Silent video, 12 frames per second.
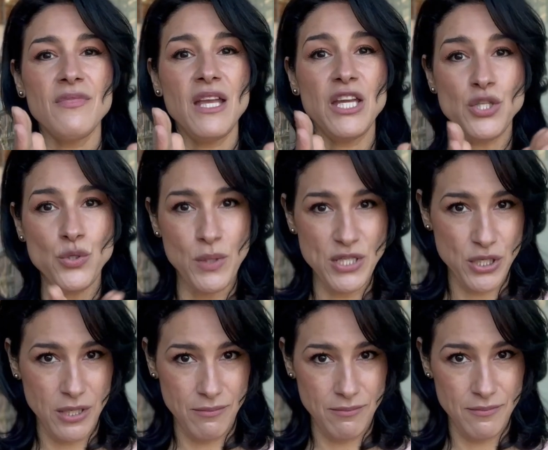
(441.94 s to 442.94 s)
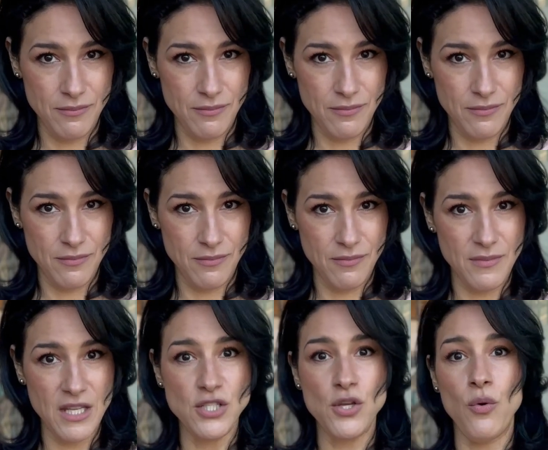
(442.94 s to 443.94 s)
intuition.
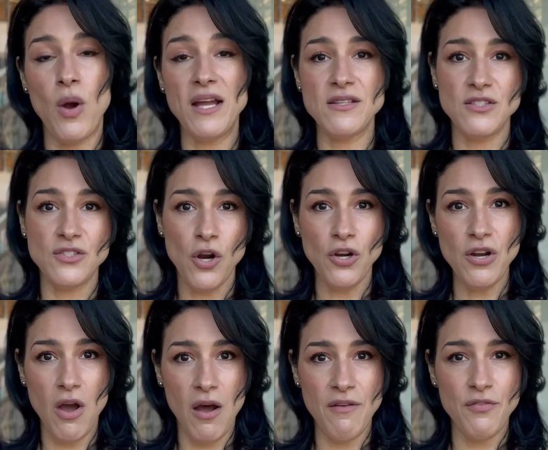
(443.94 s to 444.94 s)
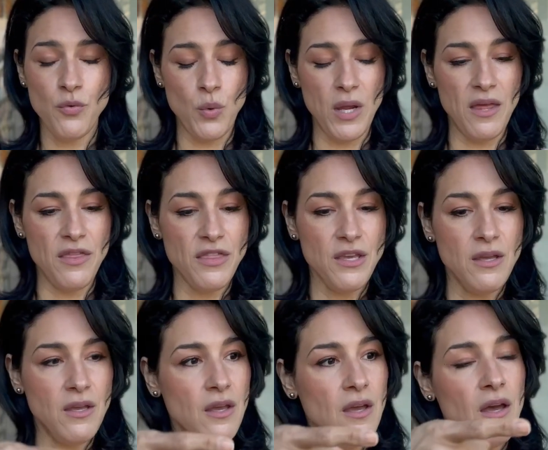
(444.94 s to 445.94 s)
So I started off with
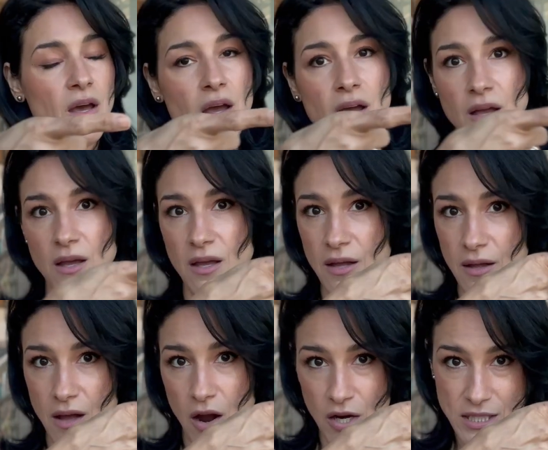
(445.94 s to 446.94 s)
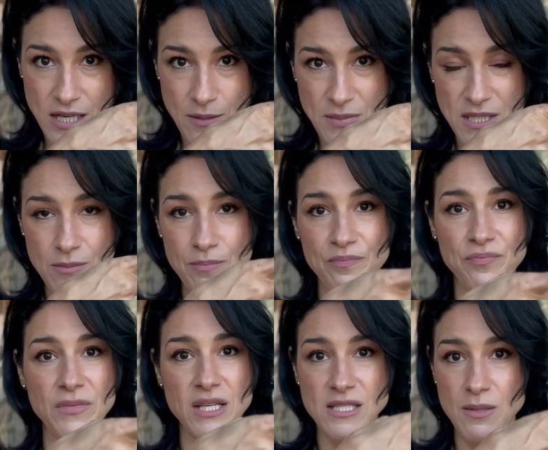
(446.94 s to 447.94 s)
archetypes,
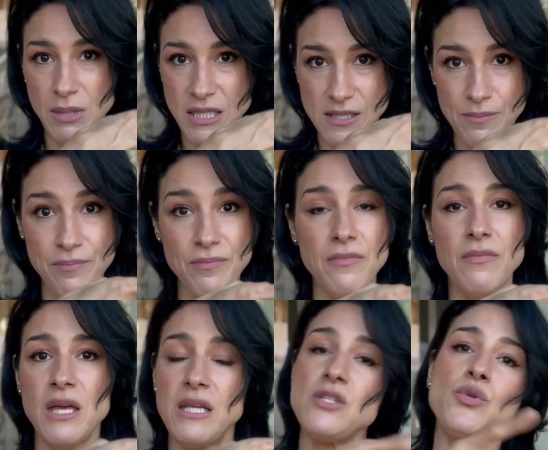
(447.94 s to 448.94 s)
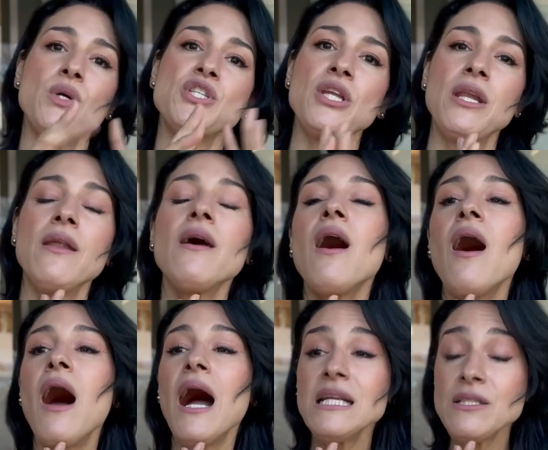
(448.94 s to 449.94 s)
symbolism, and intuition.
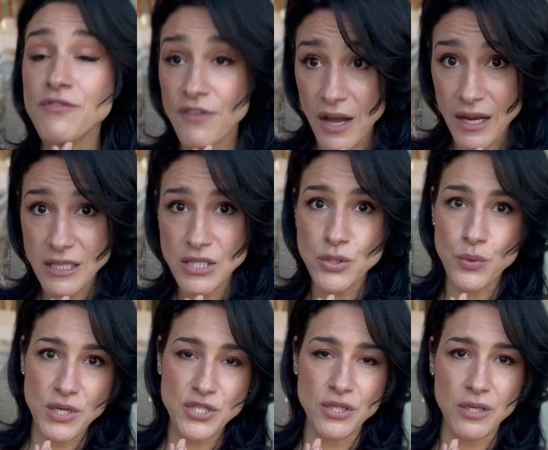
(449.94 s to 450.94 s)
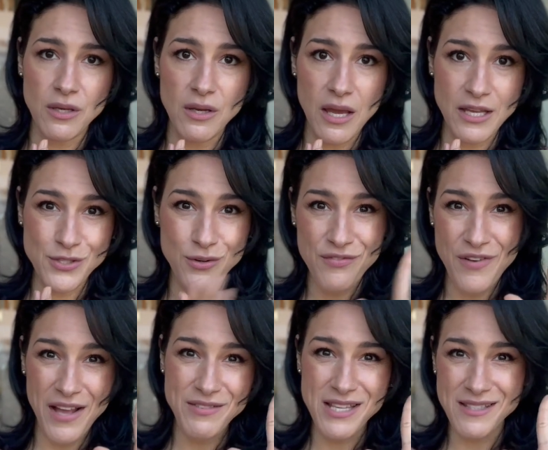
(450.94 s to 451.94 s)
I define intuition as your
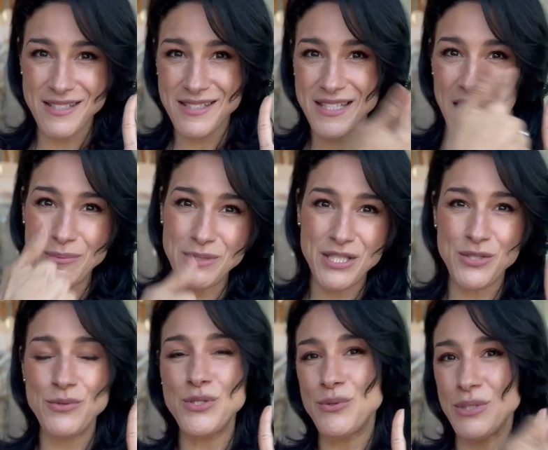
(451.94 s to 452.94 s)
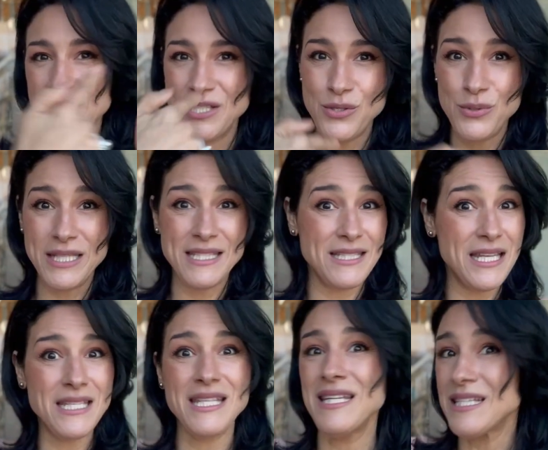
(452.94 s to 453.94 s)
5 senses tapped into, tuned into,
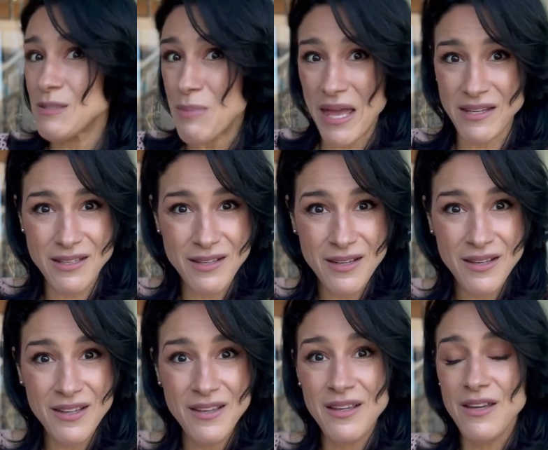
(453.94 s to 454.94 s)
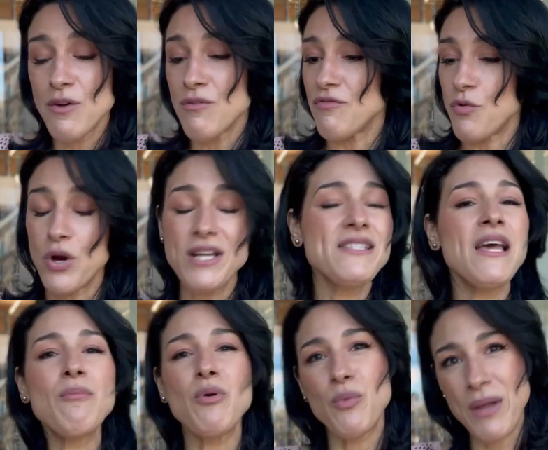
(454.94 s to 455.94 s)
extended, and expanded. For
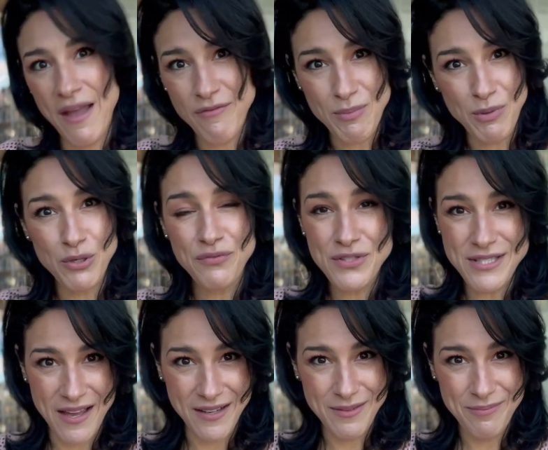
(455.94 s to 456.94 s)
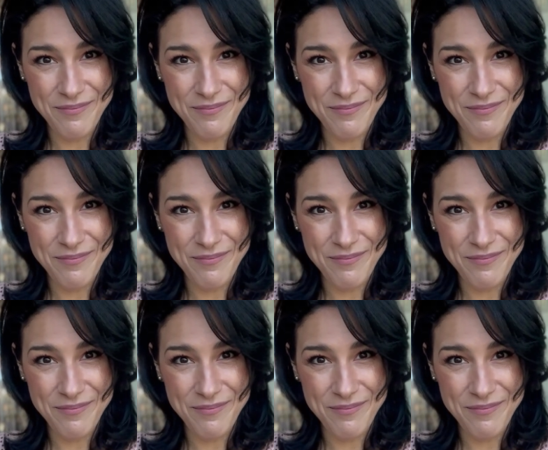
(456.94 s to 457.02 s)
example, we have the beautiful sun,